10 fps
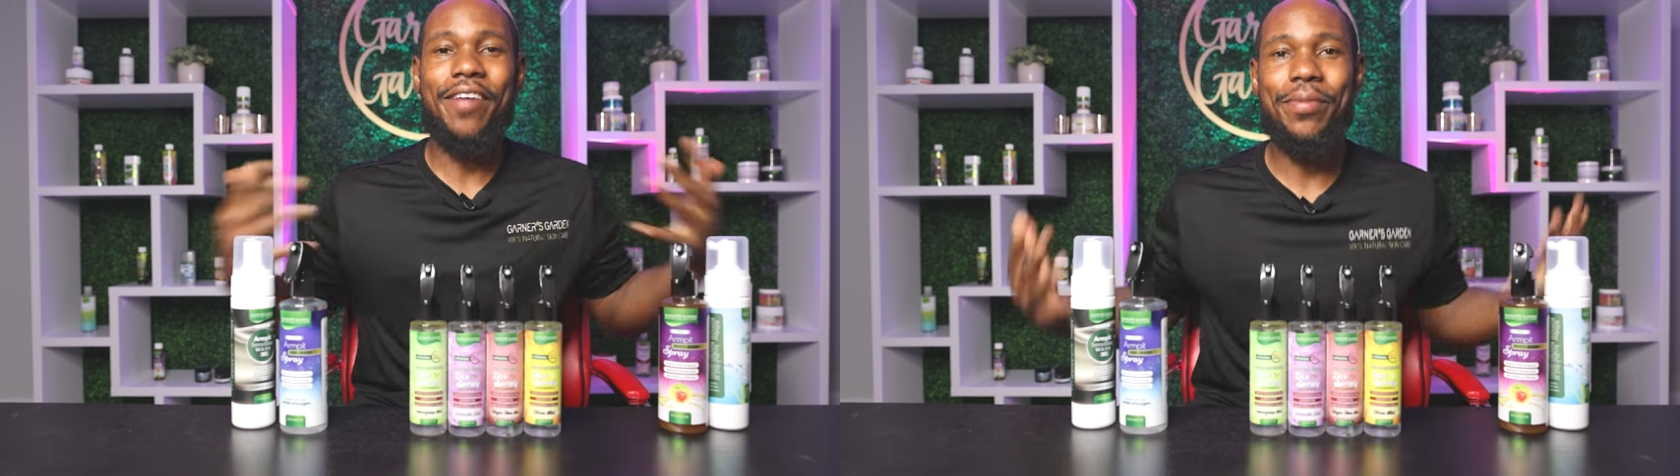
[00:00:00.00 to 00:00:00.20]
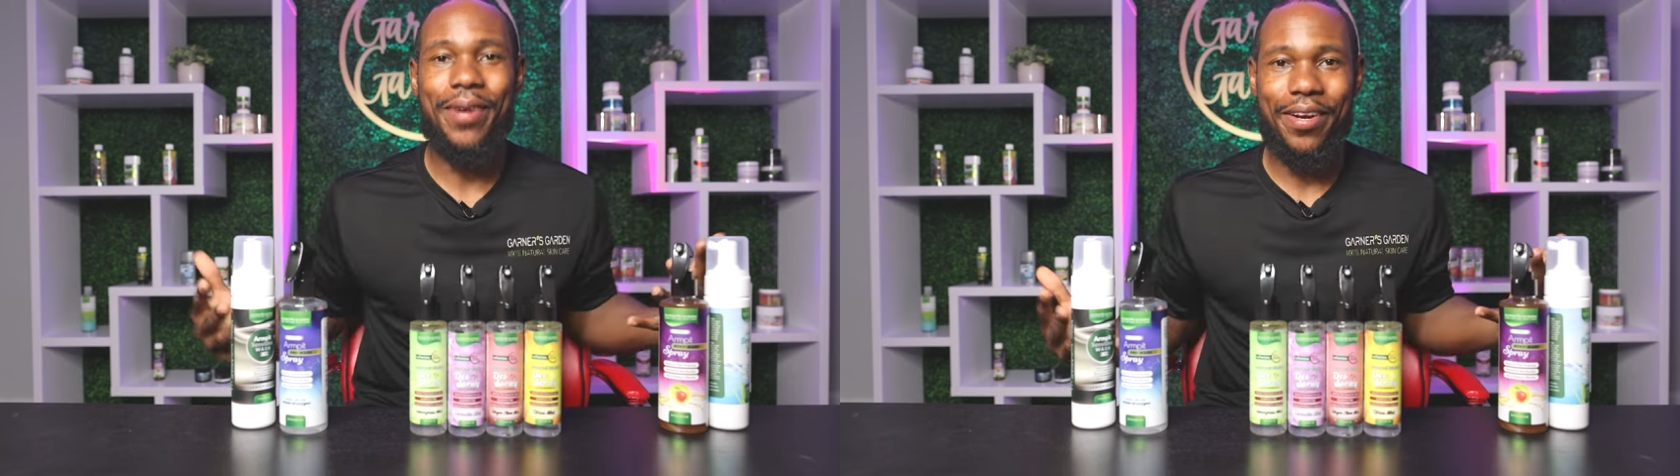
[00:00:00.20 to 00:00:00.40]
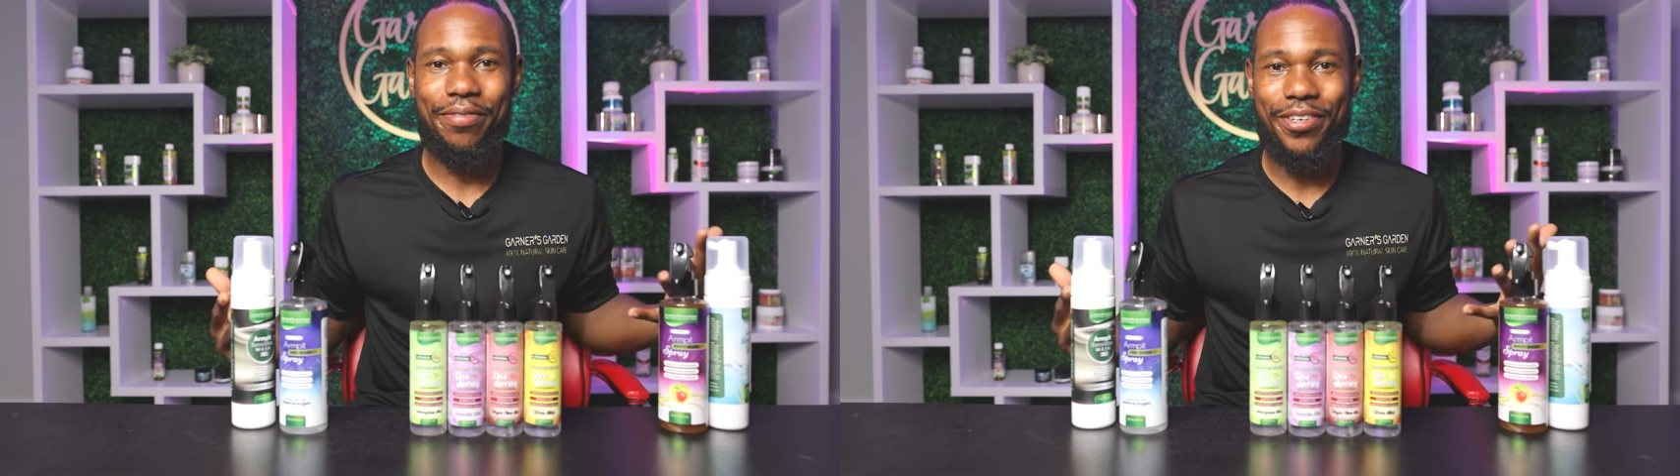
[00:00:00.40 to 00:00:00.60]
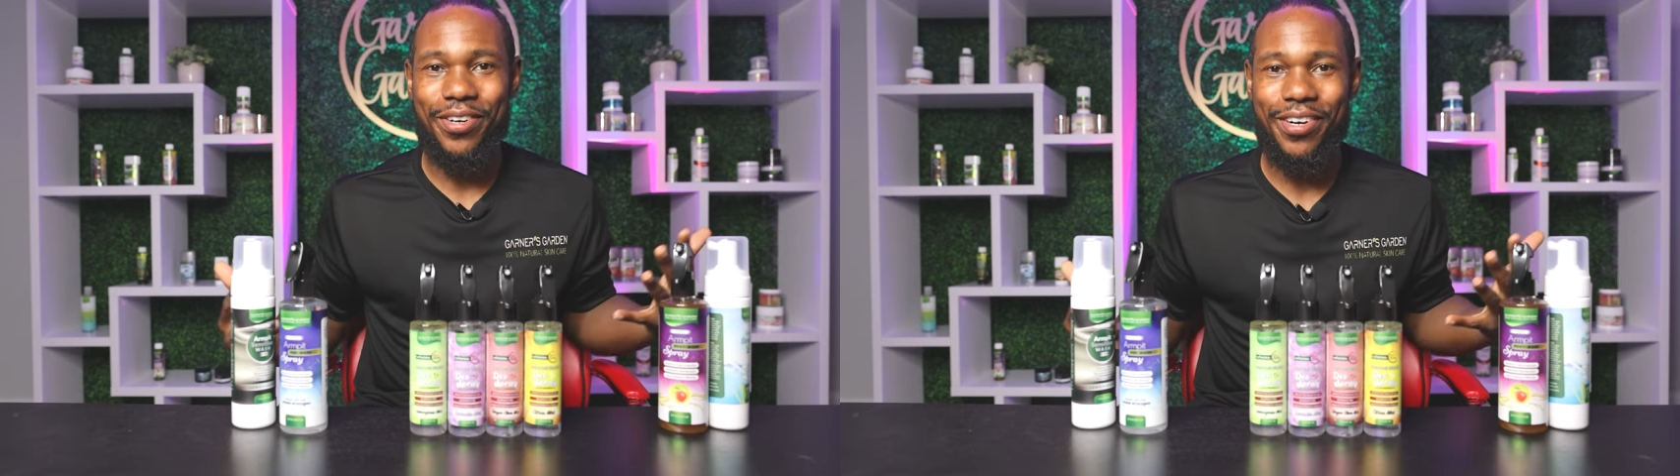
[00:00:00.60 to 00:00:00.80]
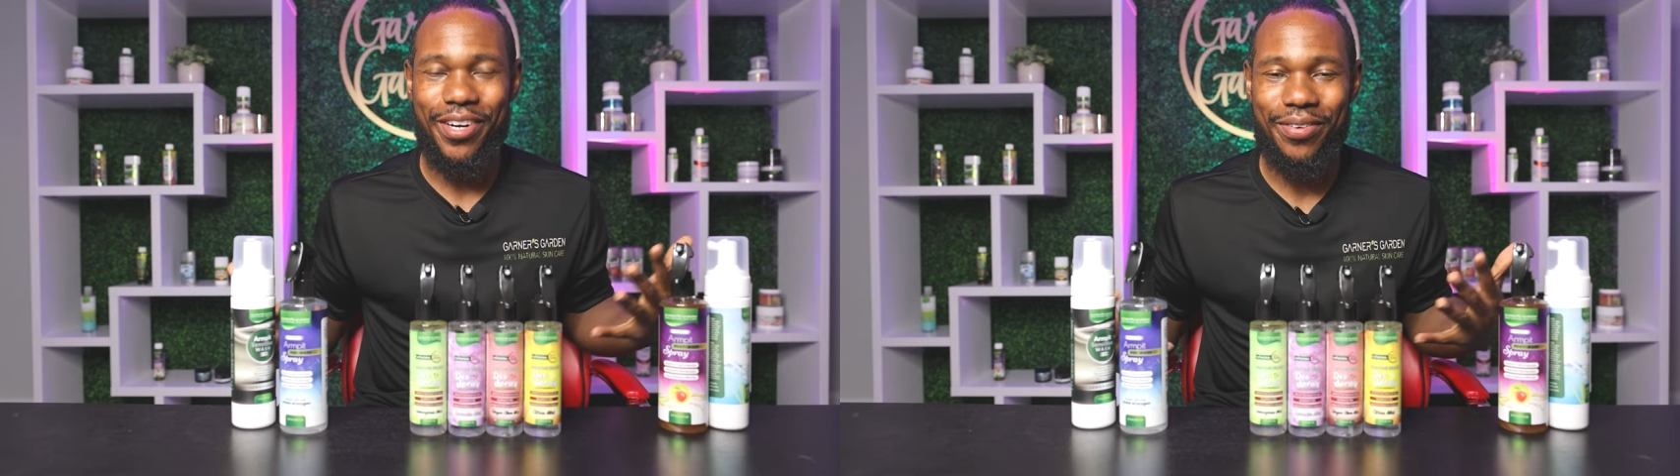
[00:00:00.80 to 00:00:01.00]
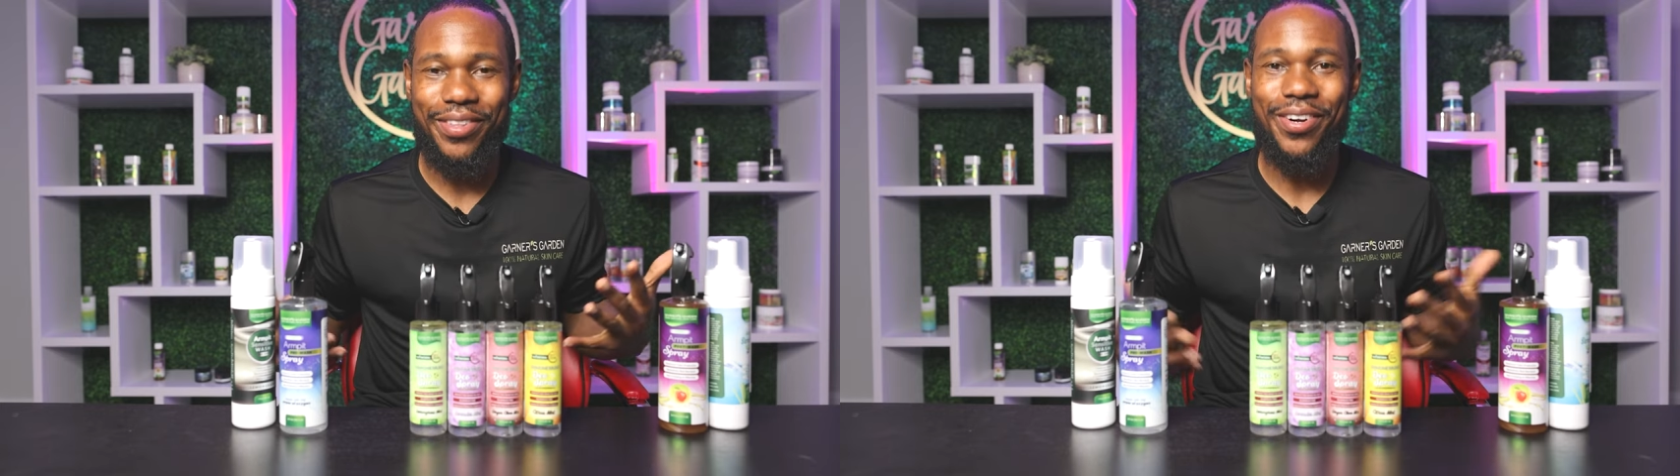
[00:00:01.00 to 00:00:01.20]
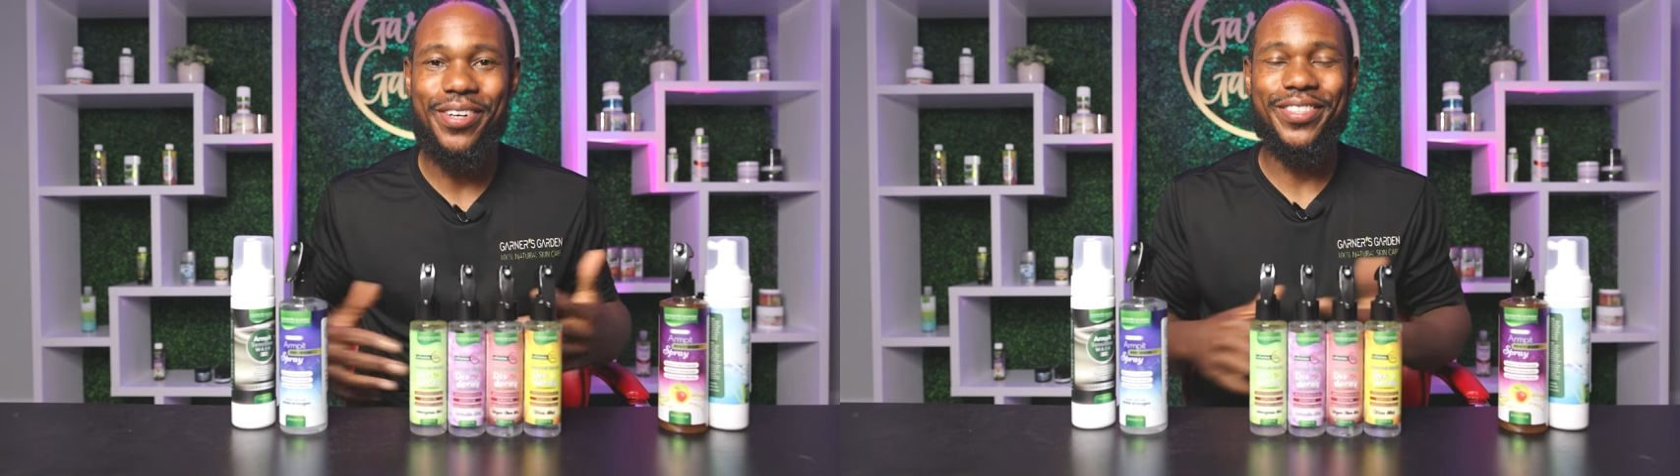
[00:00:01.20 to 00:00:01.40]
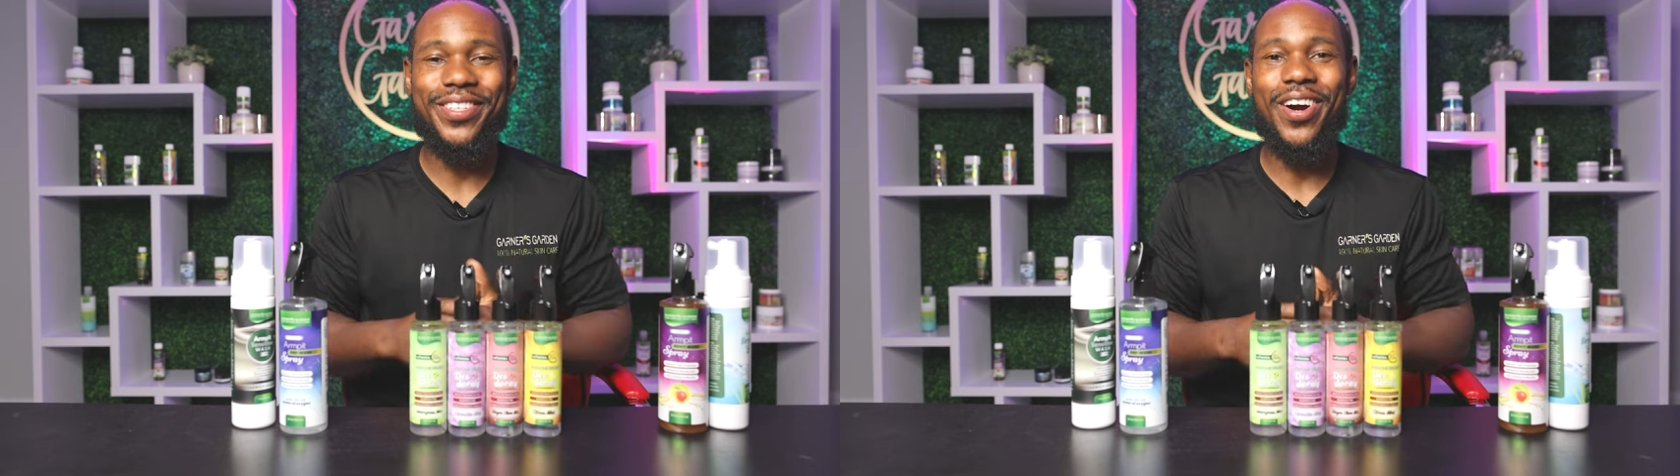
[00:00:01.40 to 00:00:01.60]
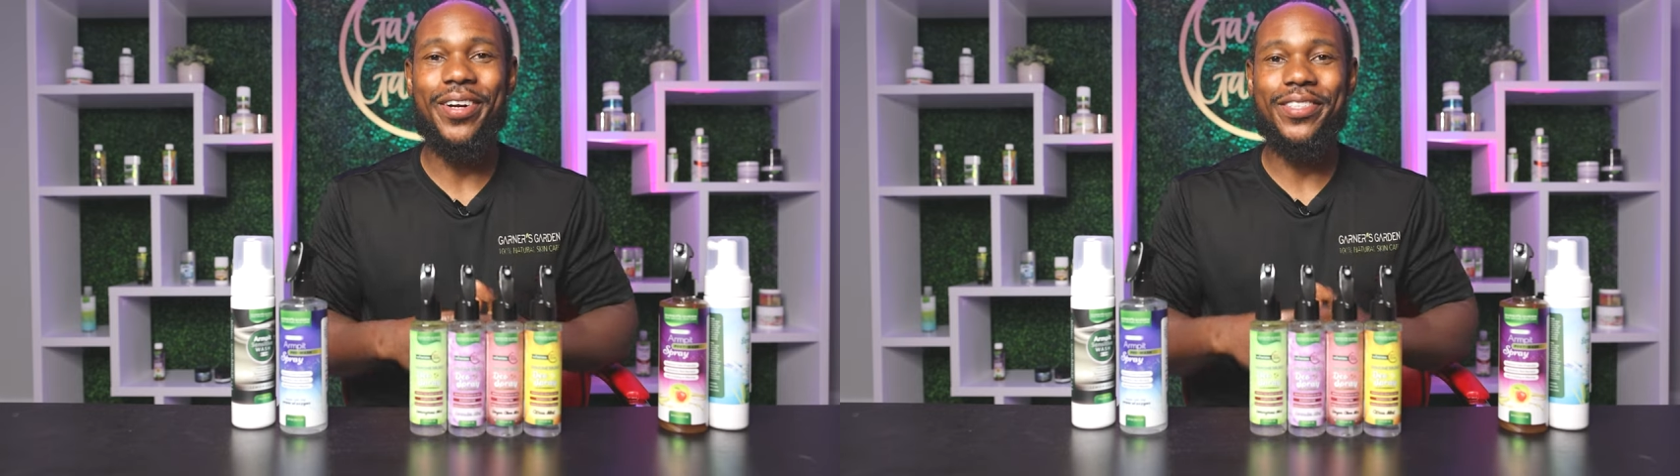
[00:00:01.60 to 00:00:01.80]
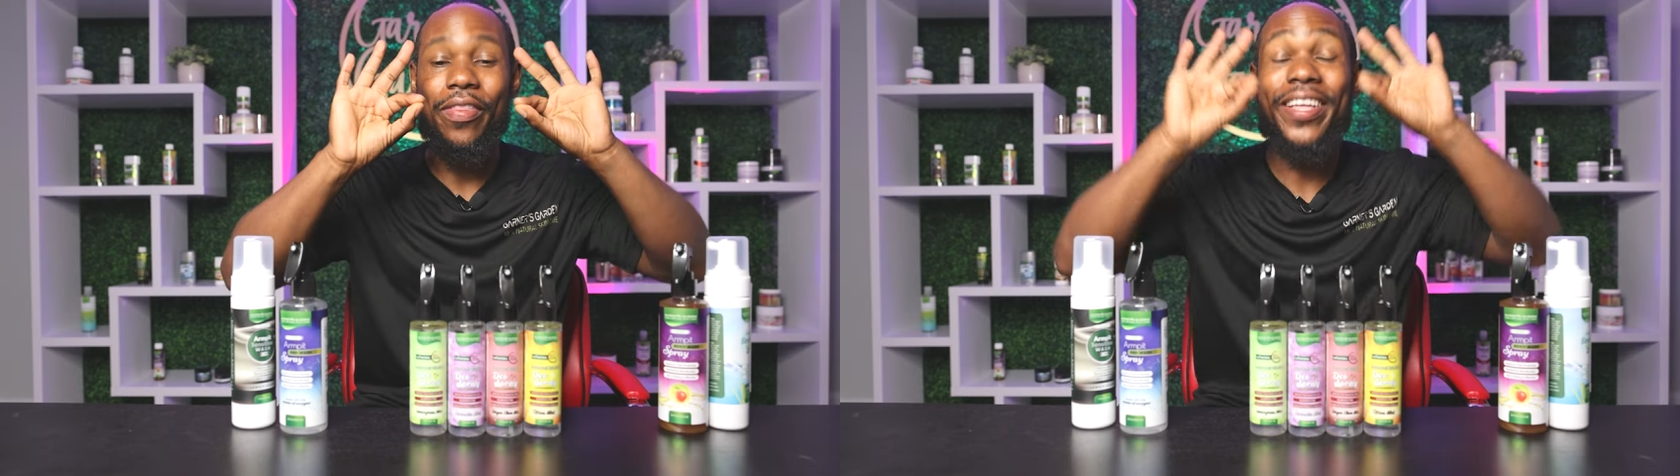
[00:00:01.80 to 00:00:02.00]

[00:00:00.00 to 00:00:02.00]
Hey everybody, Phil Garner here with Garner's Garden.